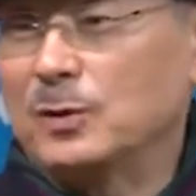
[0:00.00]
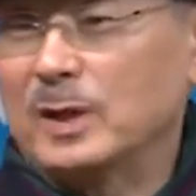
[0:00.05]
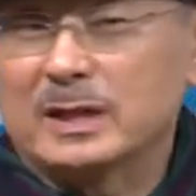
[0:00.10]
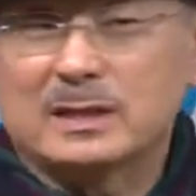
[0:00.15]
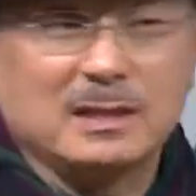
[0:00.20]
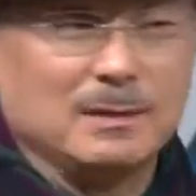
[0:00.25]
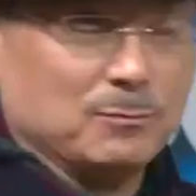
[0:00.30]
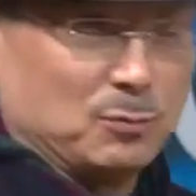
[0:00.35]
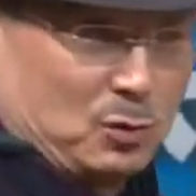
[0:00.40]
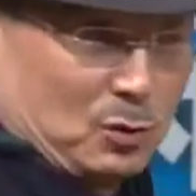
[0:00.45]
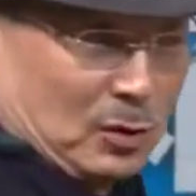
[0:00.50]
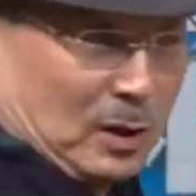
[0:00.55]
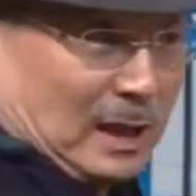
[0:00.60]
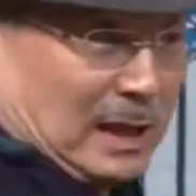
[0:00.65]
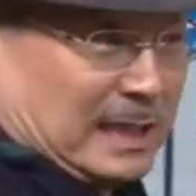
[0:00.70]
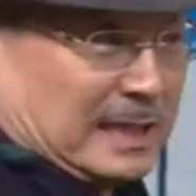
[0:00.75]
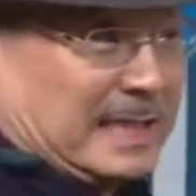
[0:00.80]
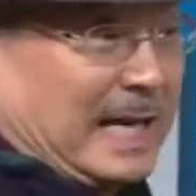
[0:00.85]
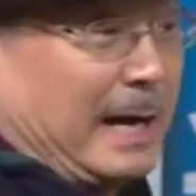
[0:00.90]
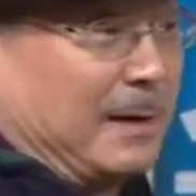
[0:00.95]
by
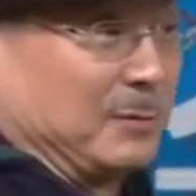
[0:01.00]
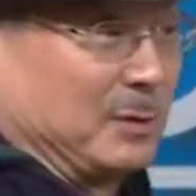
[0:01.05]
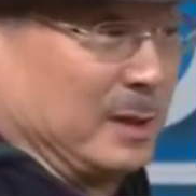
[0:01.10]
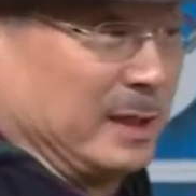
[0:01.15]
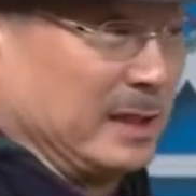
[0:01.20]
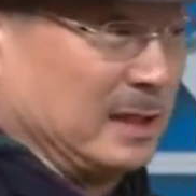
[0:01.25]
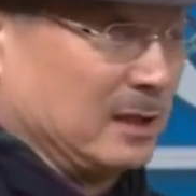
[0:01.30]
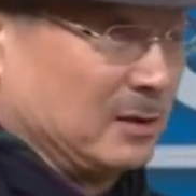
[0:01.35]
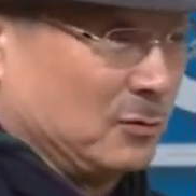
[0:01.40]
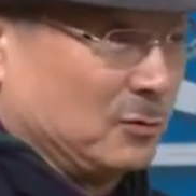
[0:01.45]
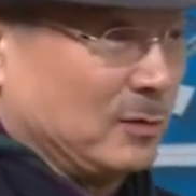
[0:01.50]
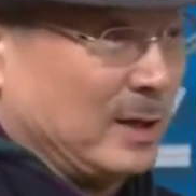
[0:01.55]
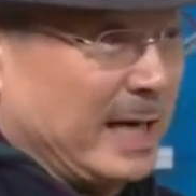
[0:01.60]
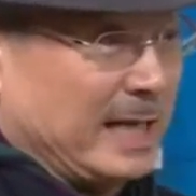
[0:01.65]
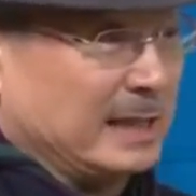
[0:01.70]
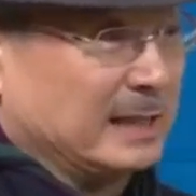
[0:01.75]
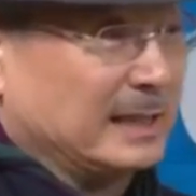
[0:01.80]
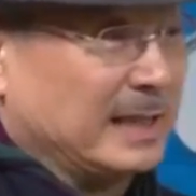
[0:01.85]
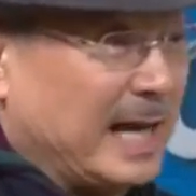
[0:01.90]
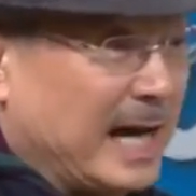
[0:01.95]
purchasing the products.
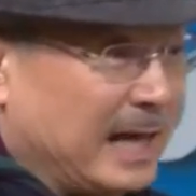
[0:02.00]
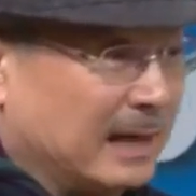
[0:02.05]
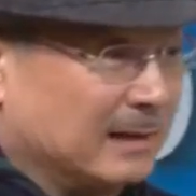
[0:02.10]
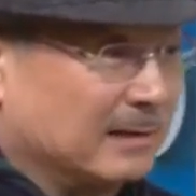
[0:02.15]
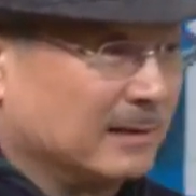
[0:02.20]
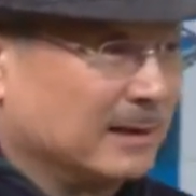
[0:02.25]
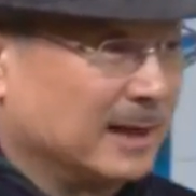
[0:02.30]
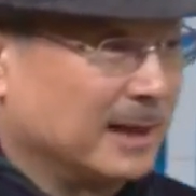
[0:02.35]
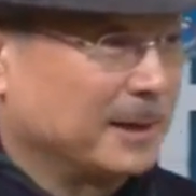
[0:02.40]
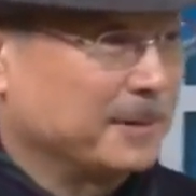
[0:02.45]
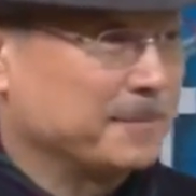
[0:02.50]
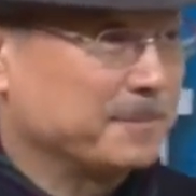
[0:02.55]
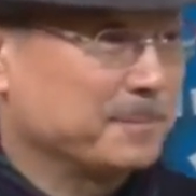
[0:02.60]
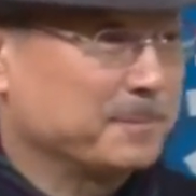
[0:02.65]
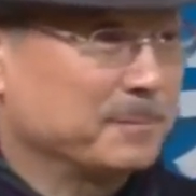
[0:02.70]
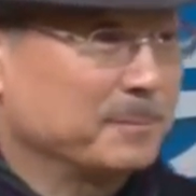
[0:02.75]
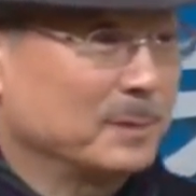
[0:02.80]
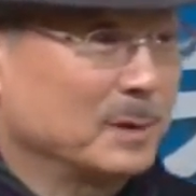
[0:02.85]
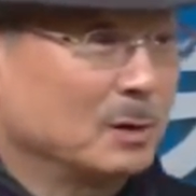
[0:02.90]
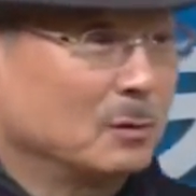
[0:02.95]

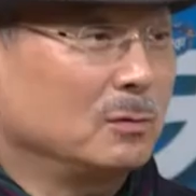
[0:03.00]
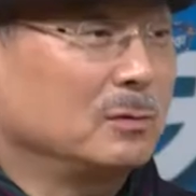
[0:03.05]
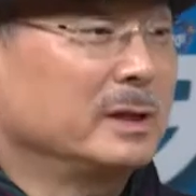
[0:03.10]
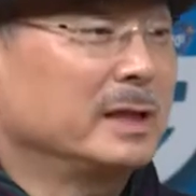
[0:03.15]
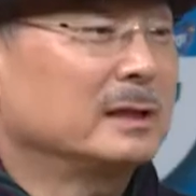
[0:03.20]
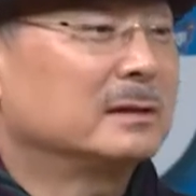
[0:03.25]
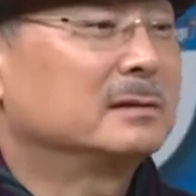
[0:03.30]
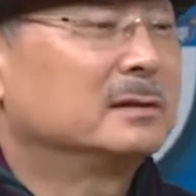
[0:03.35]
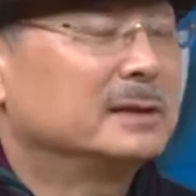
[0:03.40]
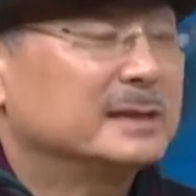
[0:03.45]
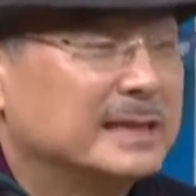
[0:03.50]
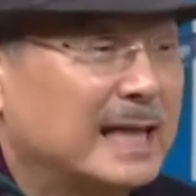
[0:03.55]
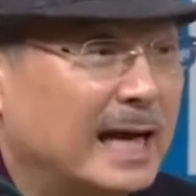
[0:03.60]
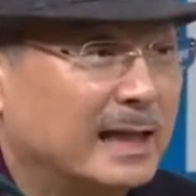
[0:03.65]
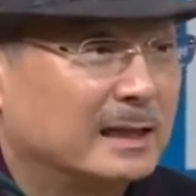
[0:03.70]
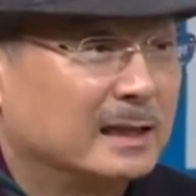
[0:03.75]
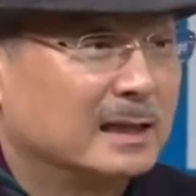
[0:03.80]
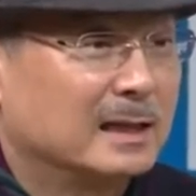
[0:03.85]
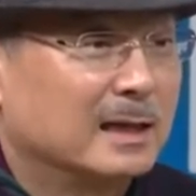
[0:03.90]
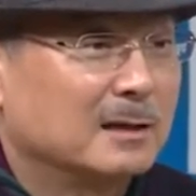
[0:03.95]
However, that
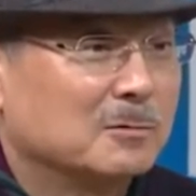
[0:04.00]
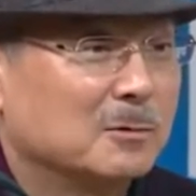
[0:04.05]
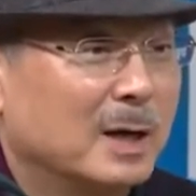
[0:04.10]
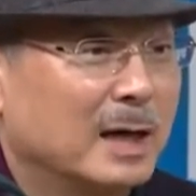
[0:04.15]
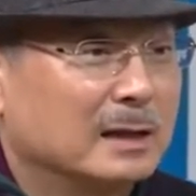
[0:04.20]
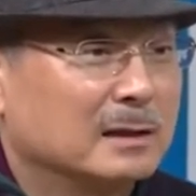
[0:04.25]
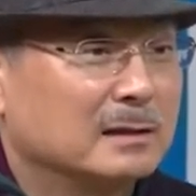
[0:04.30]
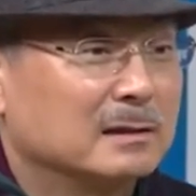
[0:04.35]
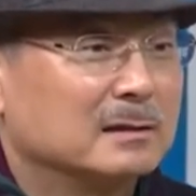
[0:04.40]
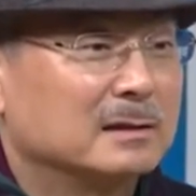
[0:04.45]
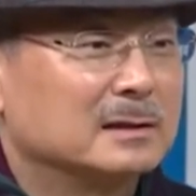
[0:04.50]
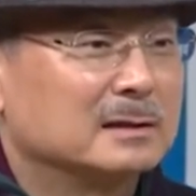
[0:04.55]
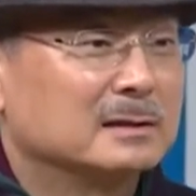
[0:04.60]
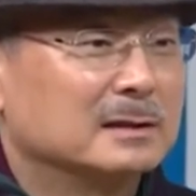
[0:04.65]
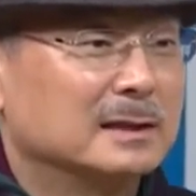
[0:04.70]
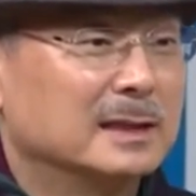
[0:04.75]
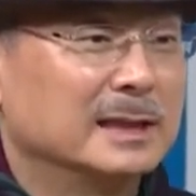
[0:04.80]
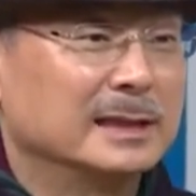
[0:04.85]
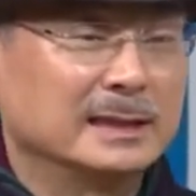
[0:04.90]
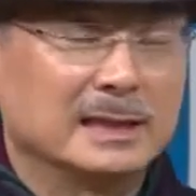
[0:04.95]
position,
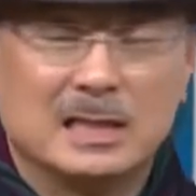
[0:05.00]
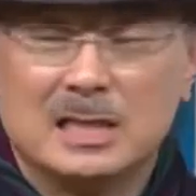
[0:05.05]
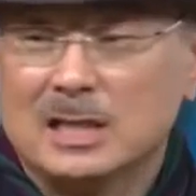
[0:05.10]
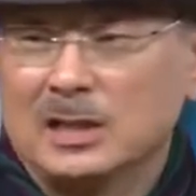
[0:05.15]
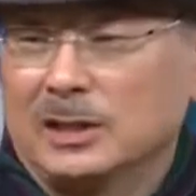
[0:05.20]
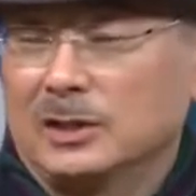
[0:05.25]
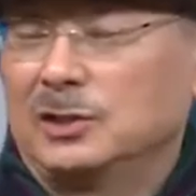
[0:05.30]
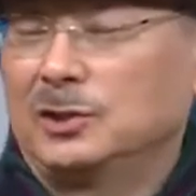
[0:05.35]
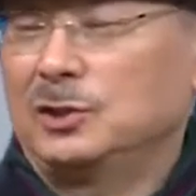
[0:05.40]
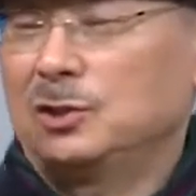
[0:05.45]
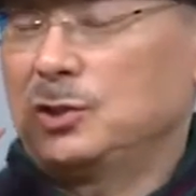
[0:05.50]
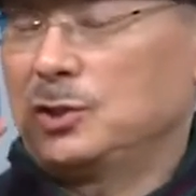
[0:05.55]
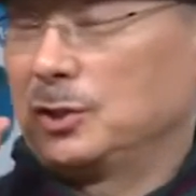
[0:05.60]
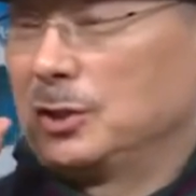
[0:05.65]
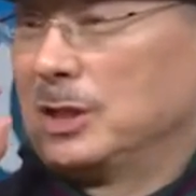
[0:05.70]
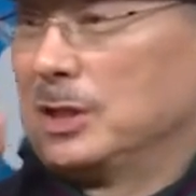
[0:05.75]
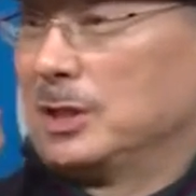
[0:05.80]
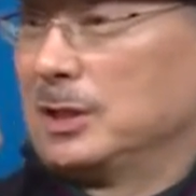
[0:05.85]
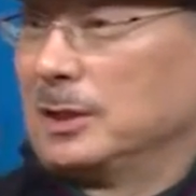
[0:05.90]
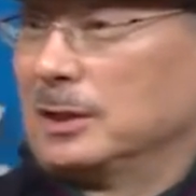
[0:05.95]
or
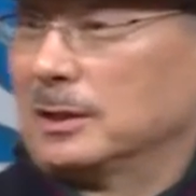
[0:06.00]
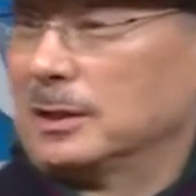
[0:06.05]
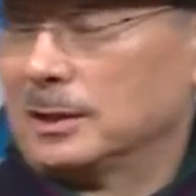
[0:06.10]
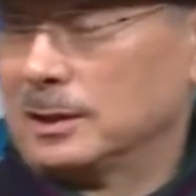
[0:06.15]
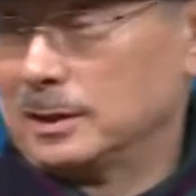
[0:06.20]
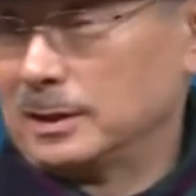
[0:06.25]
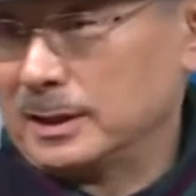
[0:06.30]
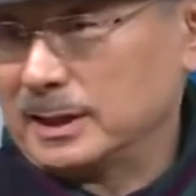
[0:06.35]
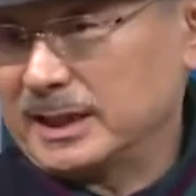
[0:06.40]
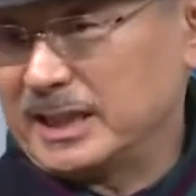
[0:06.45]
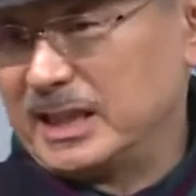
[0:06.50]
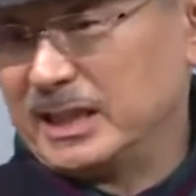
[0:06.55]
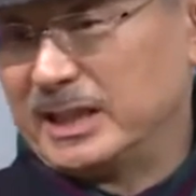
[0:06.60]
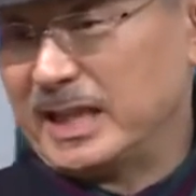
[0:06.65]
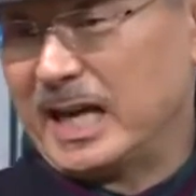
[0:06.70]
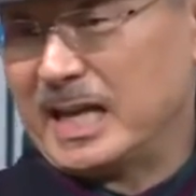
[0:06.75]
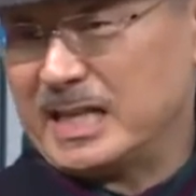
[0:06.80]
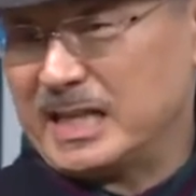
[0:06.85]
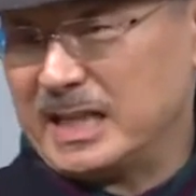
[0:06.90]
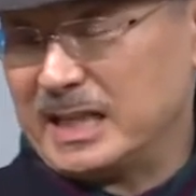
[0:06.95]
the expected
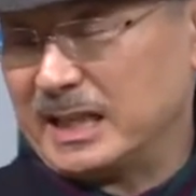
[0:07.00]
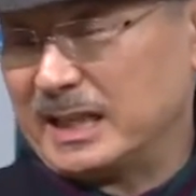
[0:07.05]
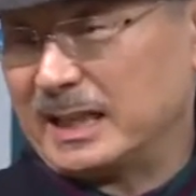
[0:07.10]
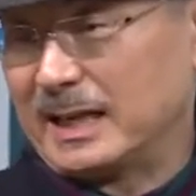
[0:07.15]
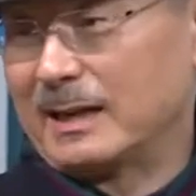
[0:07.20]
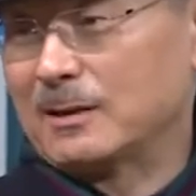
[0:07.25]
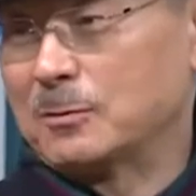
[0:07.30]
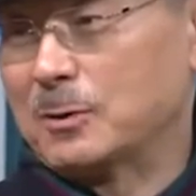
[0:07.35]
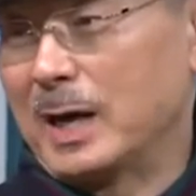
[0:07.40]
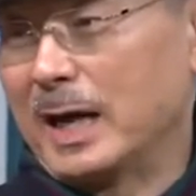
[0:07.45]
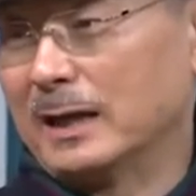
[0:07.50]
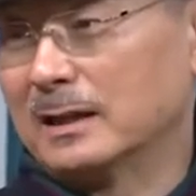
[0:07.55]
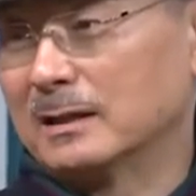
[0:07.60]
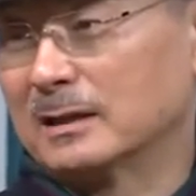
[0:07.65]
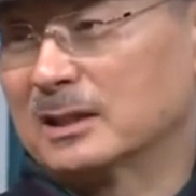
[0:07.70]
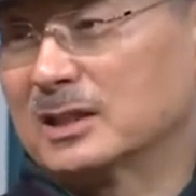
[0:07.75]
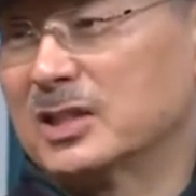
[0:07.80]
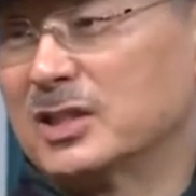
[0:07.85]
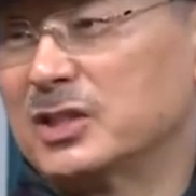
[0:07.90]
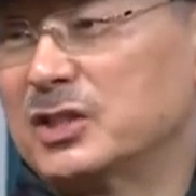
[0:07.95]
profit,
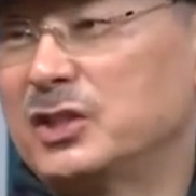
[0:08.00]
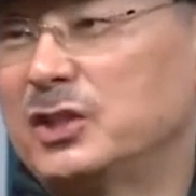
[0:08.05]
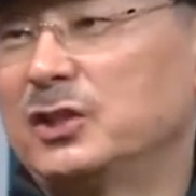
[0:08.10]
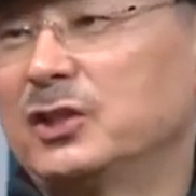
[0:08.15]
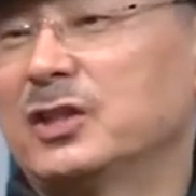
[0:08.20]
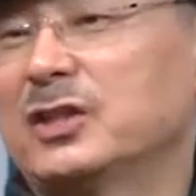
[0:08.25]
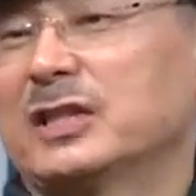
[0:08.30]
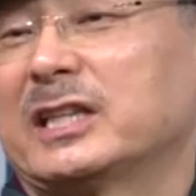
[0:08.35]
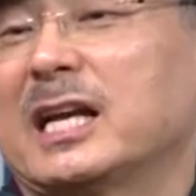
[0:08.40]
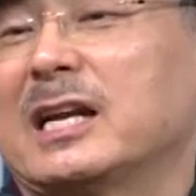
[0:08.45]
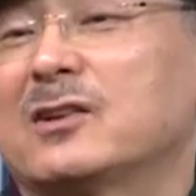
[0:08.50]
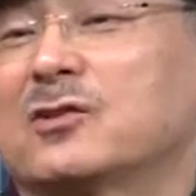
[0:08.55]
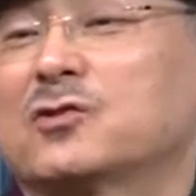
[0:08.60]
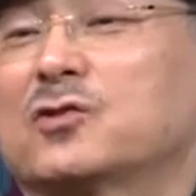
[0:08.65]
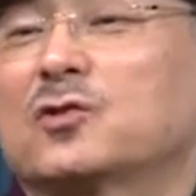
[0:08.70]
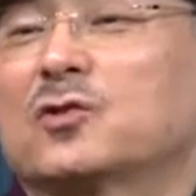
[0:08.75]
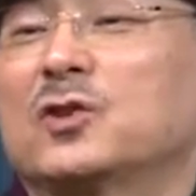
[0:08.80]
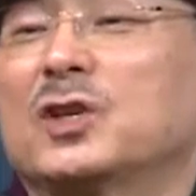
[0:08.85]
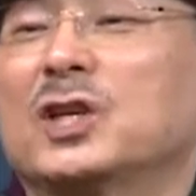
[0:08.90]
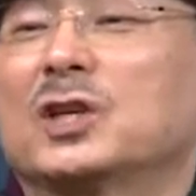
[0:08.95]
has both the
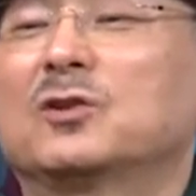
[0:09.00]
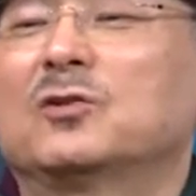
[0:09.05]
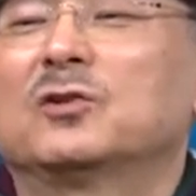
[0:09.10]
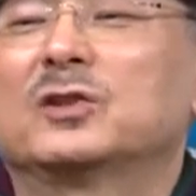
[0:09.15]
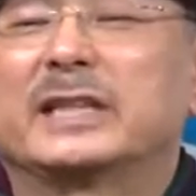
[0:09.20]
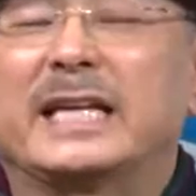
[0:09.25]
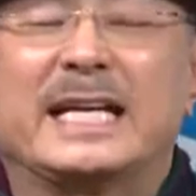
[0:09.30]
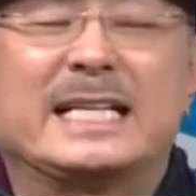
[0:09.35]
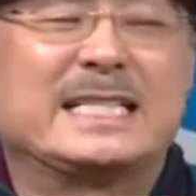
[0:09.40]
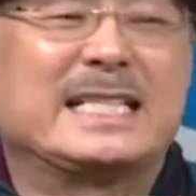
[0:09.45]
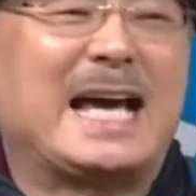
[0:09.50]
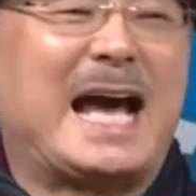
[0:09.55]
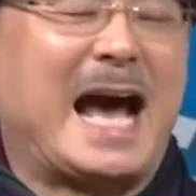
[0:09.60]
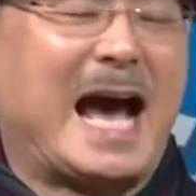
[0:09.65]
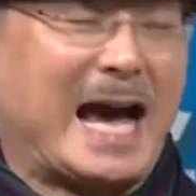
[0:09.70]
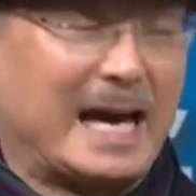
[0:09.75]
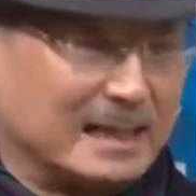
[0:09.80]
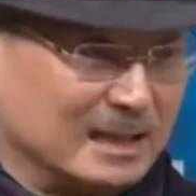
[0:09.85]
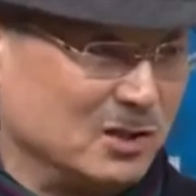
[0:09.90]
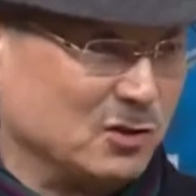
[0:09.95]
possibility of success
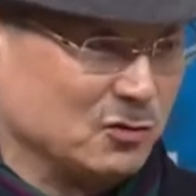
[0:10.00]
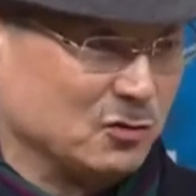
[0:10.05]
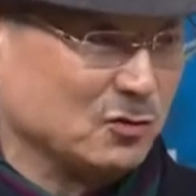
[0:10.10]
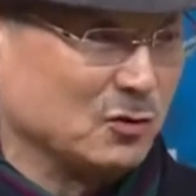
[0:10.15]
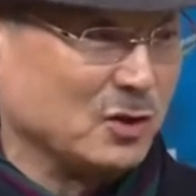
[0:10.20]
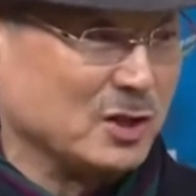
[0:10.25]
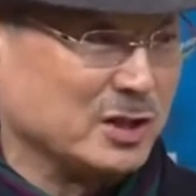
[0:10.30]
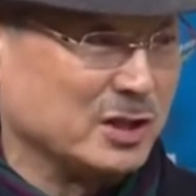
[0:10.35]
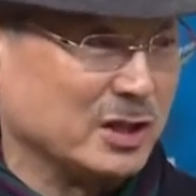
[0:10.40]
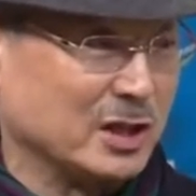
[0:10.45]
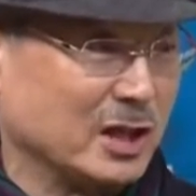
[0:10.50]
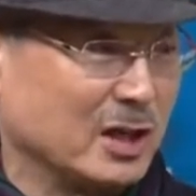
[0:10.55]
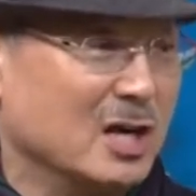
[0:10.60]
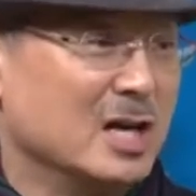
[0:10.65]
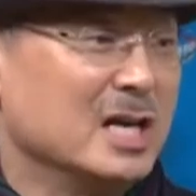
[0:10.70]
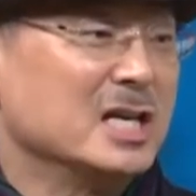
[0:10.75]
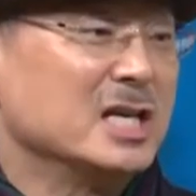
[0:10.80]
and failure.